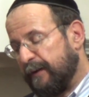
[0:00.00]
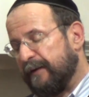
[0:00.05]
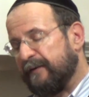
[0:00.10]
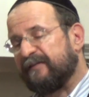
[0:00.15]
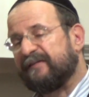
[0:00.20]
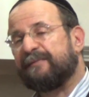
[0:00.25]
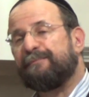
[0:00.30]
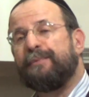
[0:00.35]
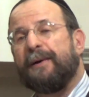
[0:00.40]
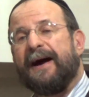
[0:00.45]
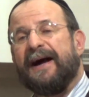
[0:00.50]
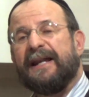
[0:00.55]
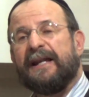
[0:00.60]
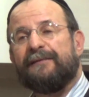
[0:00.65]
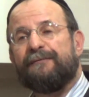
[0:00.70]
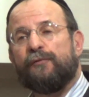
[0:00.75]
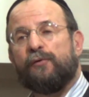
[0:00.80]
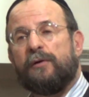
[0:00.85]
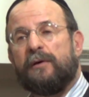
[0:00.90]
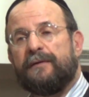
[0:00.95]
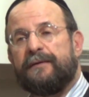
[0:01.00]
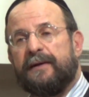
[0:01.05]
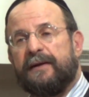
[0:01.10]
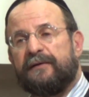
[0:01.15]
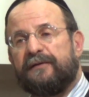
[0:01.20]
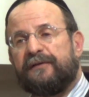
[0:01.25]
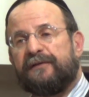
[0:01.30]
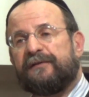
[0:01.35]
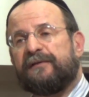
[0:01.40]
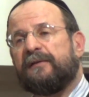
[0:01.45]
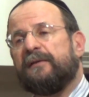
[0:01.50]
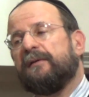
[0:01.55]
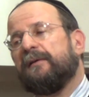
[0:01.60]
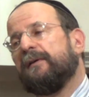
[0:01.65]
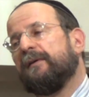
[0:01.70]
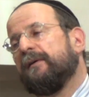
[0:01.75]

In spite of all this,